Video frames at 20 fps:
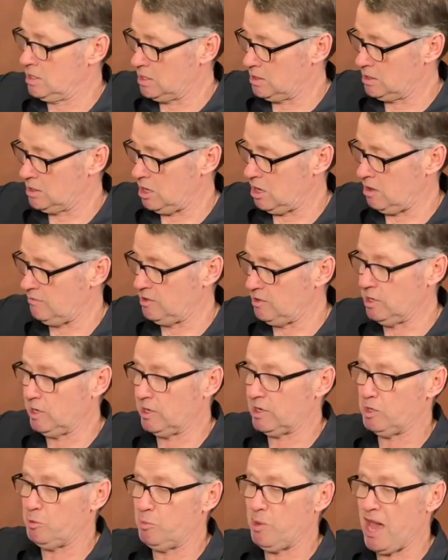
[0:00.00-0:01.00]
Now, if you look
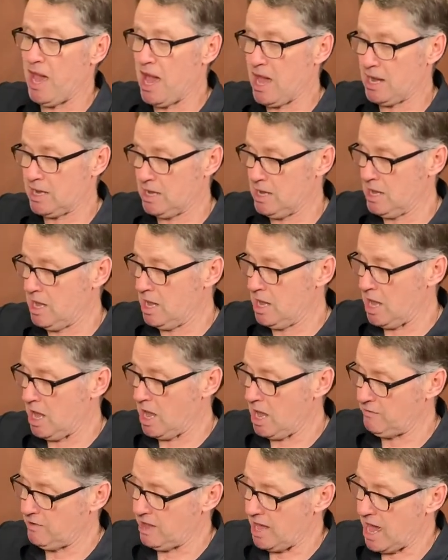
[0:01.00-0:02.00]
at the back,
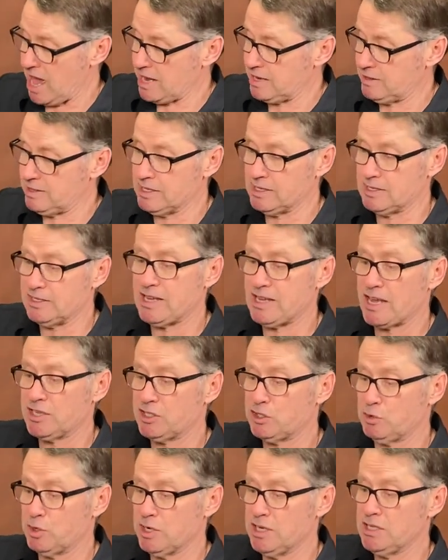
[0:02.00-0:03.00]
I've added the
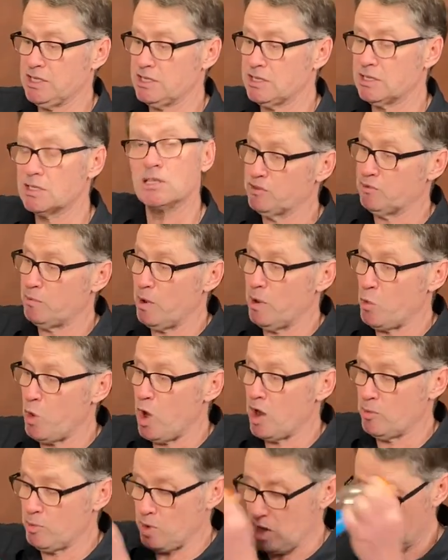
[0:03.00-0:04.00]
accessories to my
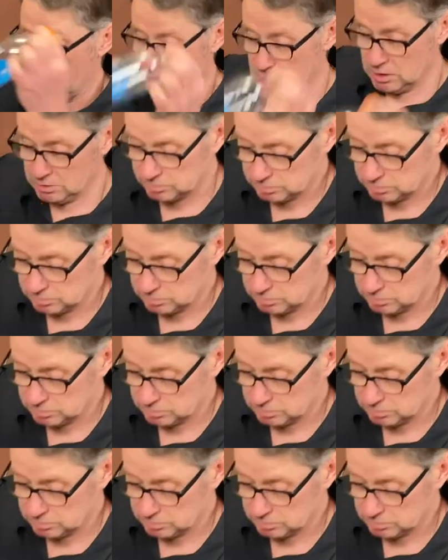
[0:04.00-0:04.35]
water bottle.